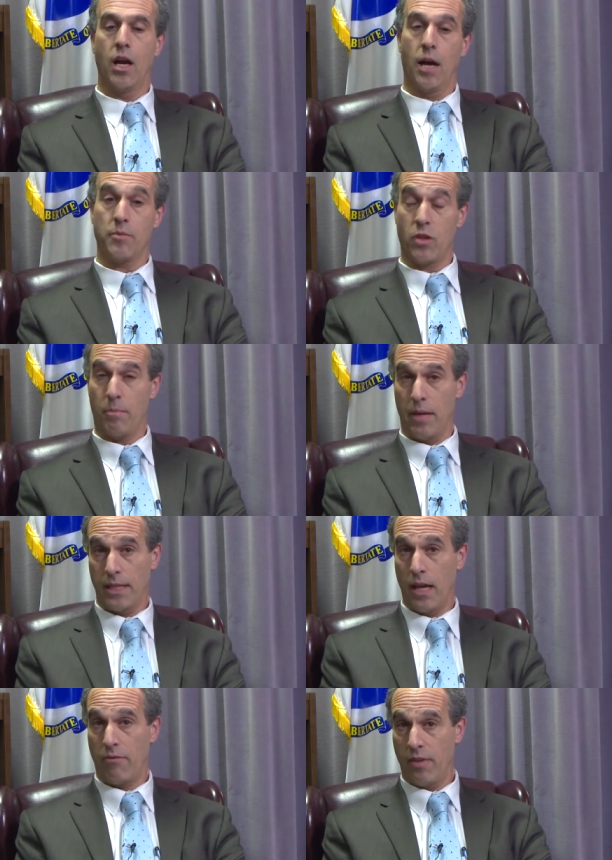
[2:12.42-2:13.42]
So I picked
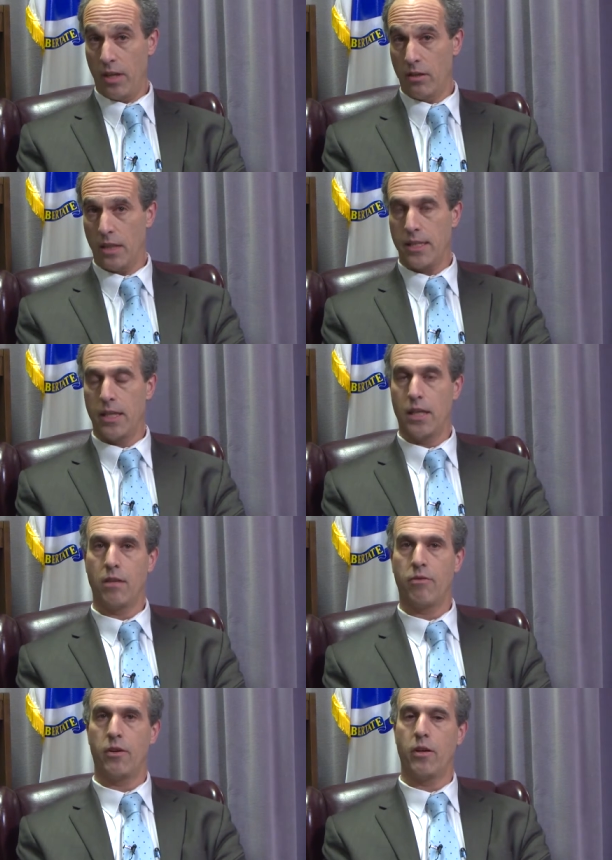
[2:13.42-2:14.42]
that field. I did it
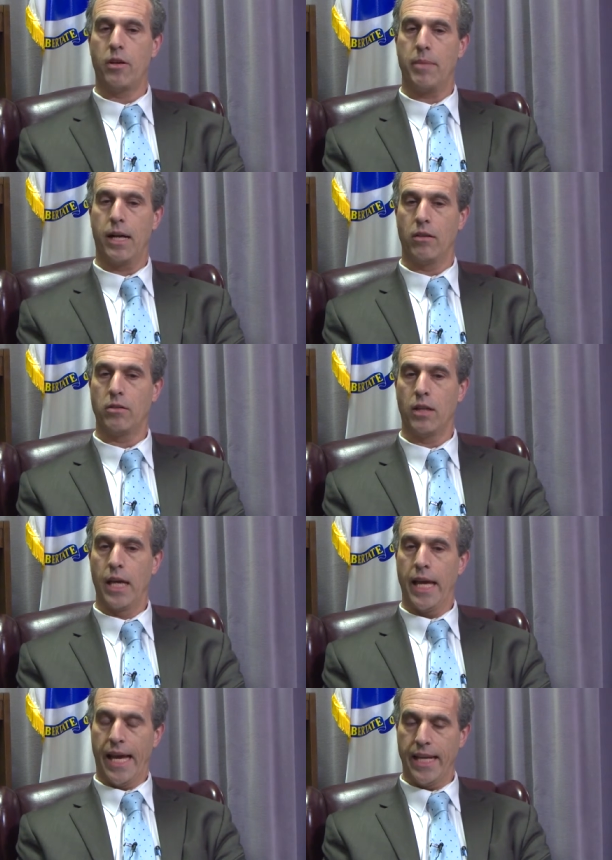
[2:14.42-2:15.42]
for about
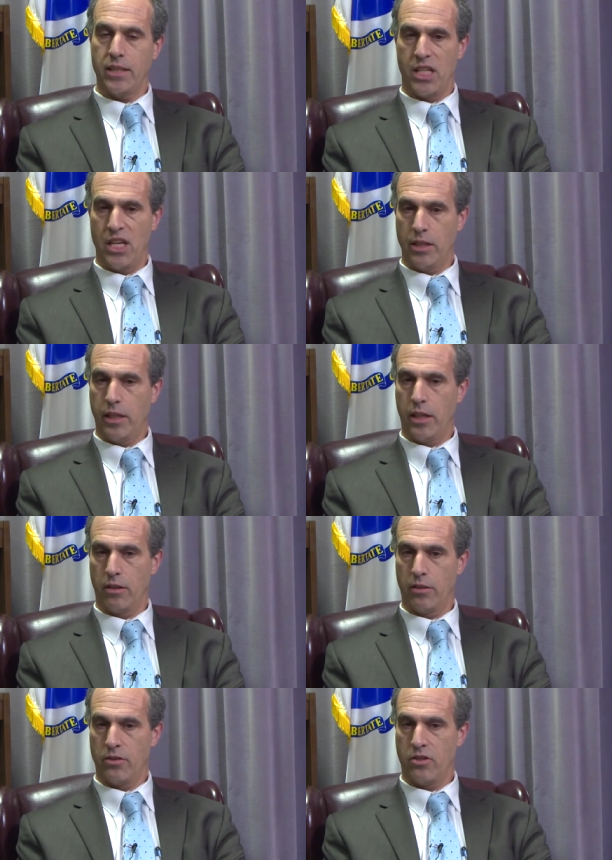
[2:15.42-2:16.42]
18
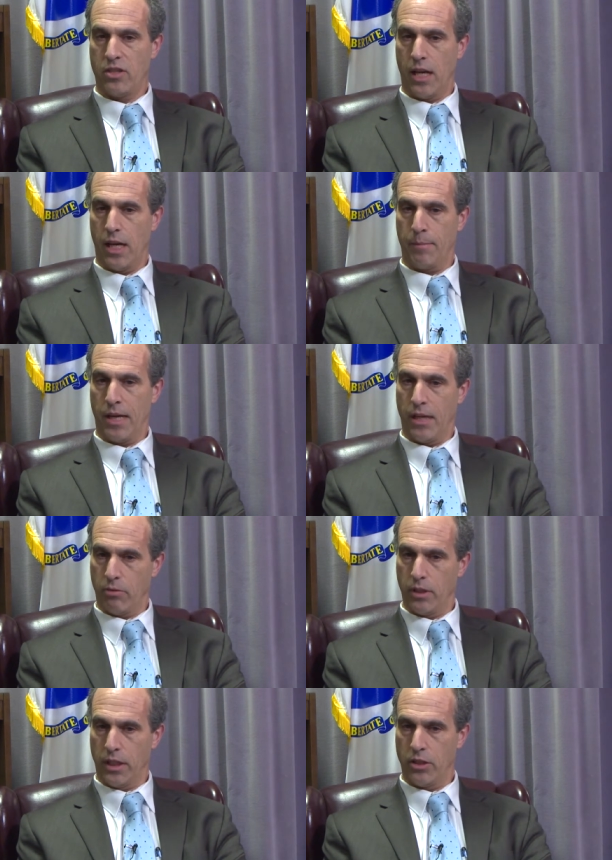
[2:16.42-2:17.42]
years. I
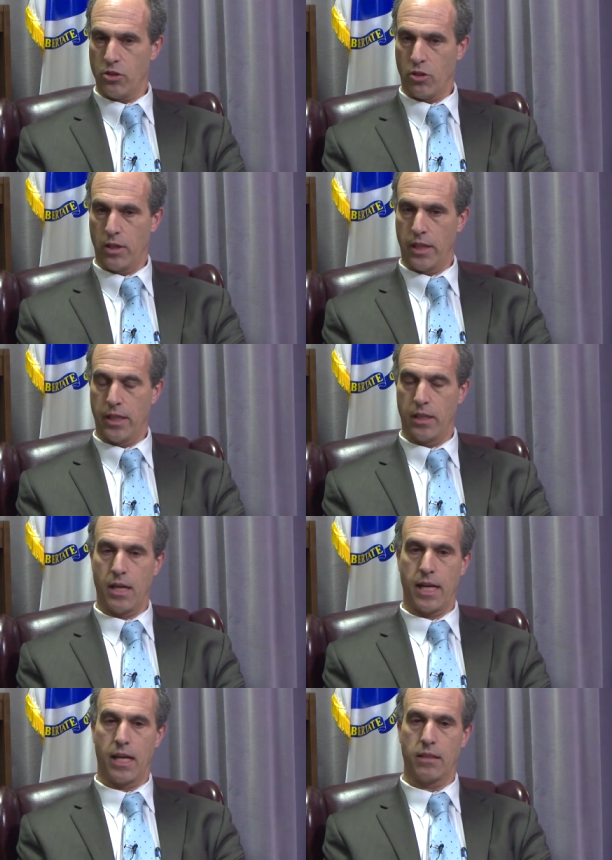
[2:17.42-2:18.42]
really enjoyed it.
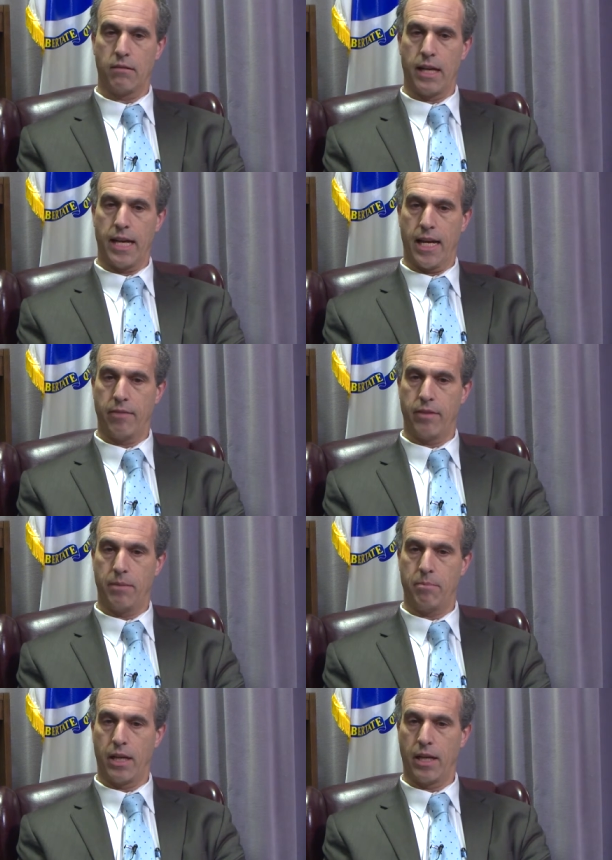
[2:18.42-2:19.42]
I got a lot out of
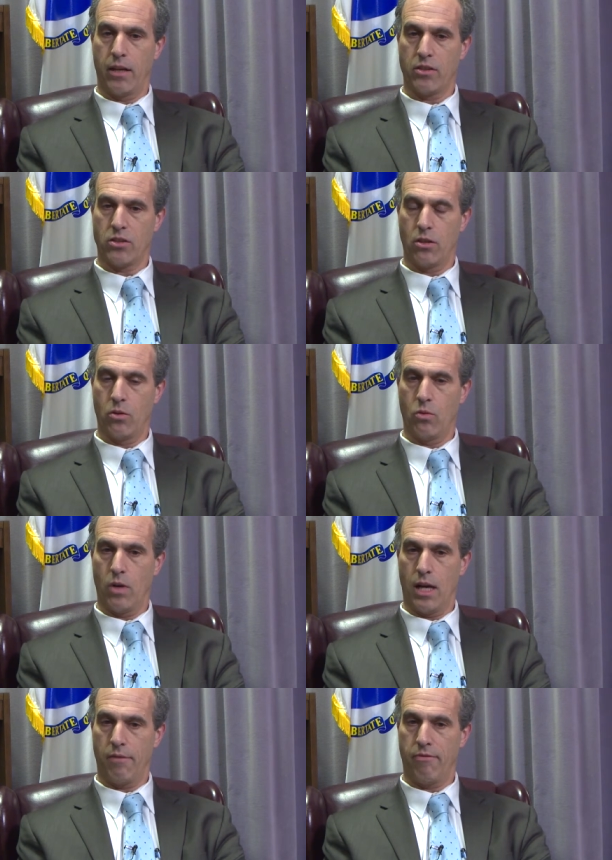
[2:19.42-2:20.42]
it, but I also
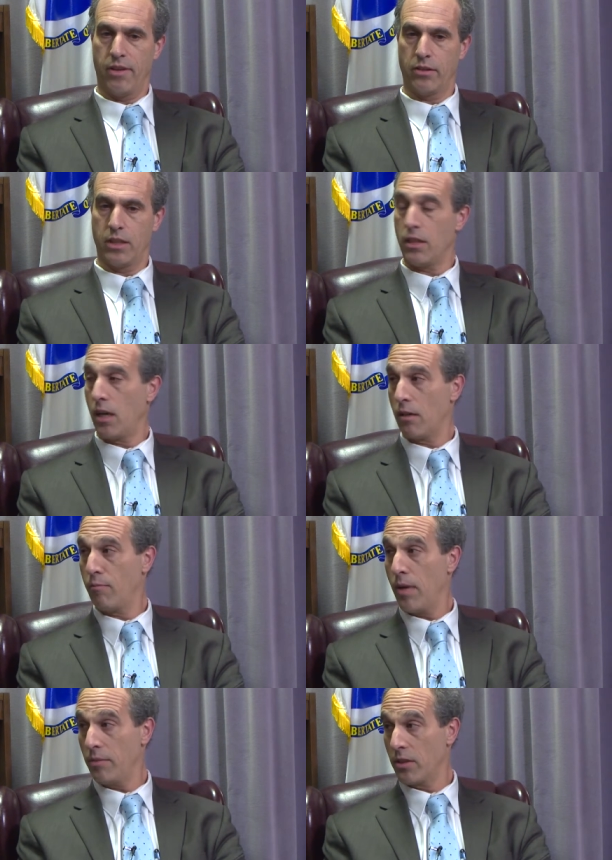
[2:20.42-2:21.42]
felt the tug of
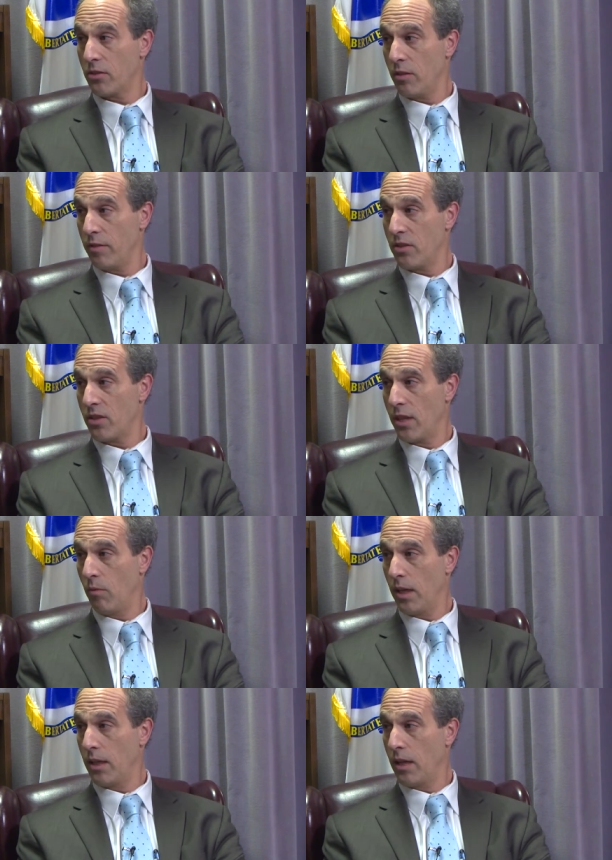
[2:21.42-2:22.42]
public service. And
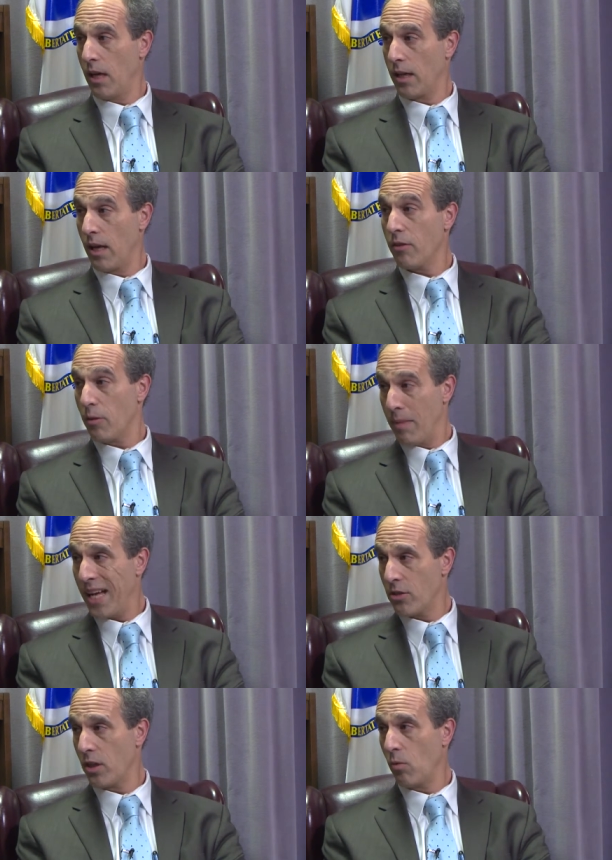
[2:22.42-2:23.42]
when Governor
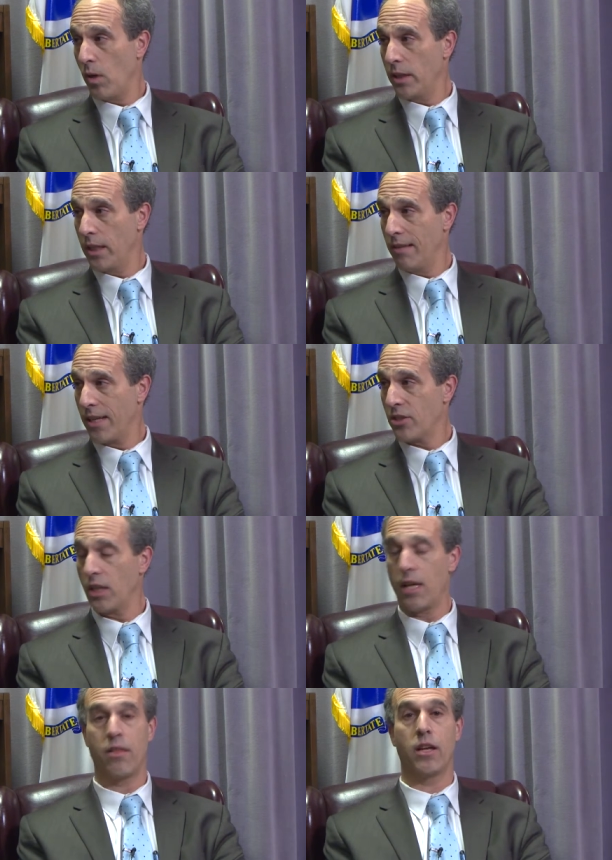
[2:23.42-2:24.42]
Patrick won the
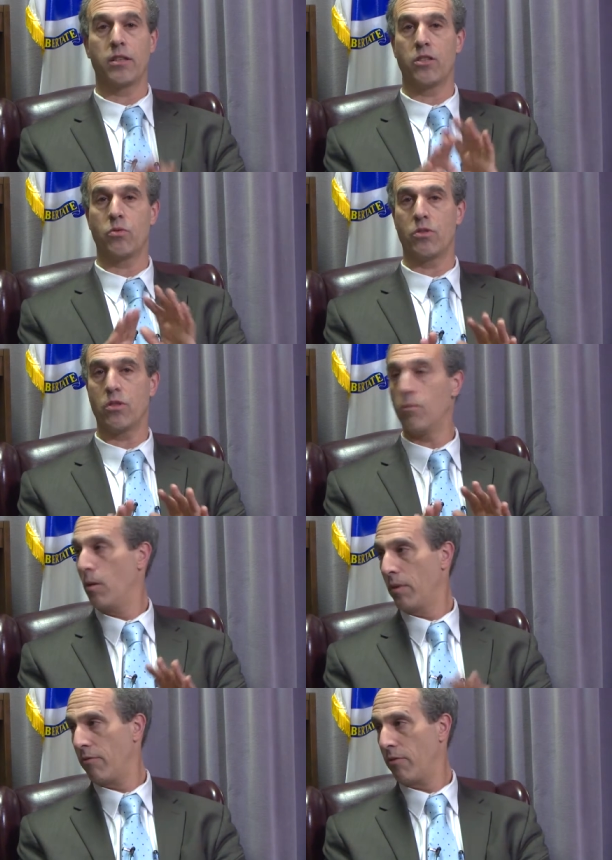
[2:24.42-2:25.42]
election, I thought this was the
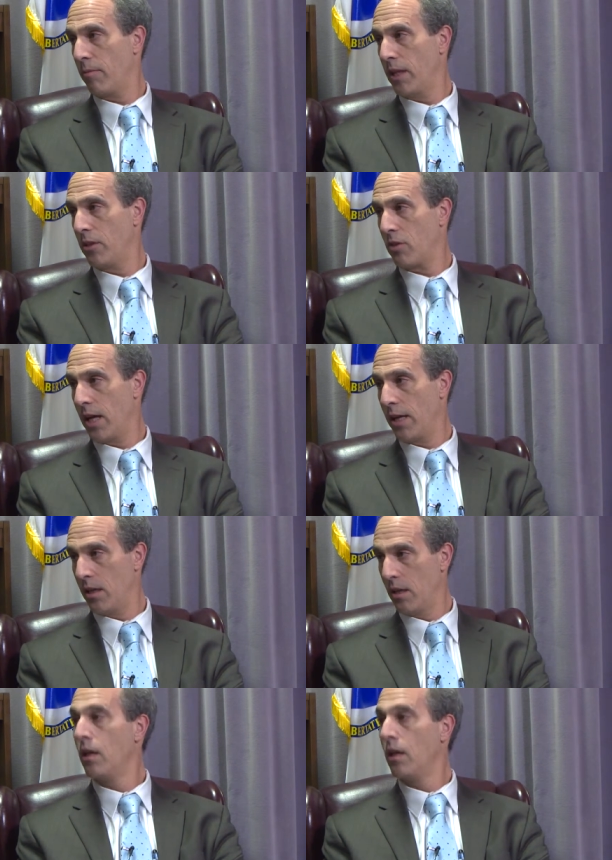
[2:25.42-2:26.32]
moment for me to try to